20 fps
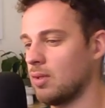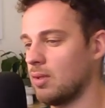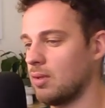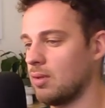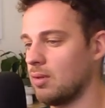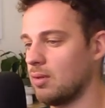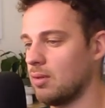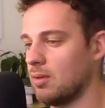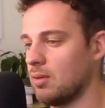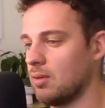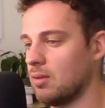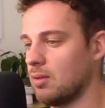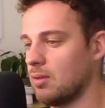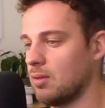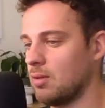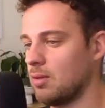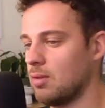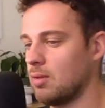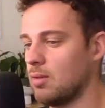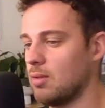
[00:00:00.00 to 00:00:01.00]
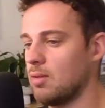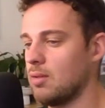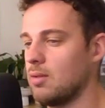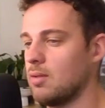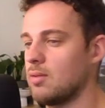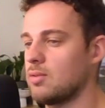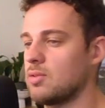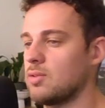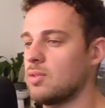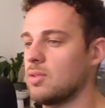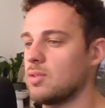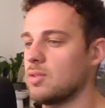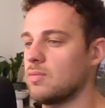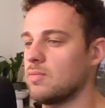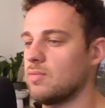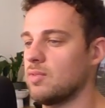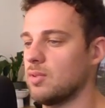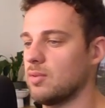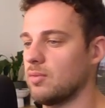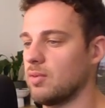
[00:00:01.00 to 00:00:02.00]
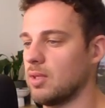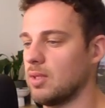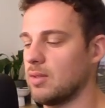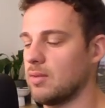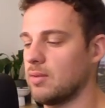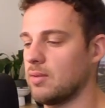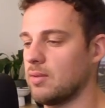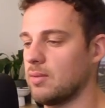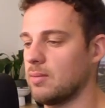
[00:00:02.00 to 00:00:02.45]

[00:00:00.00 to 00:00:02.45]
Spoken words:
and it doesn't feel right.